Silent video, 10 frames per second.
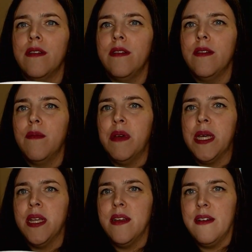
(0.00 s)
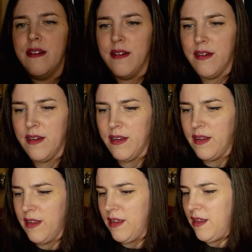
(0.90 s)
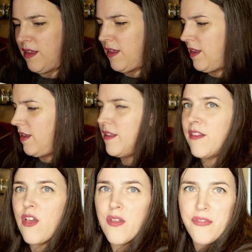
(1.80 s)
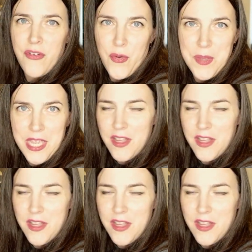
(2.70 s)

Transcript: but it's all foamy on